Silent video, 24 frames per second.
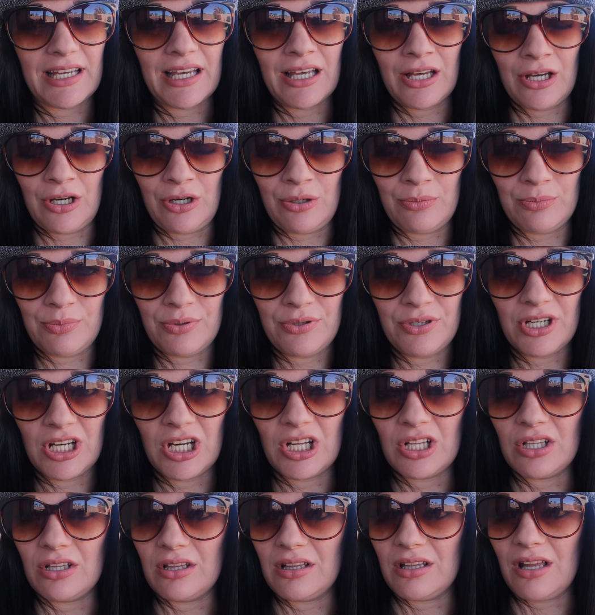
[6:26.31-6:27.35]
help
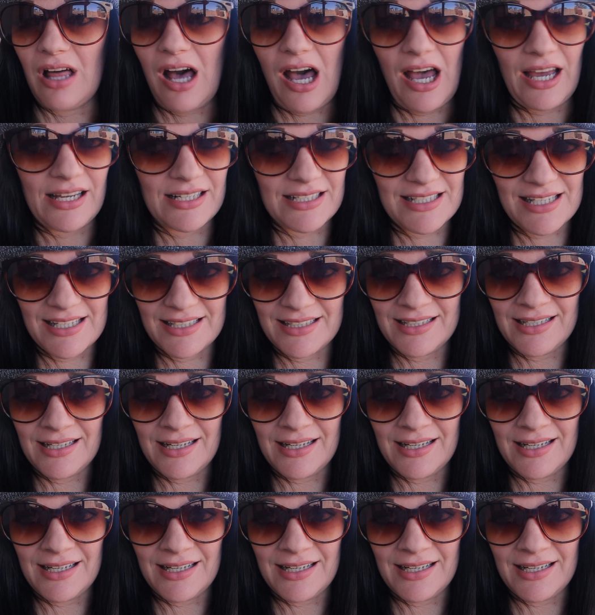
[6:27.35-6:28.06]
a lot.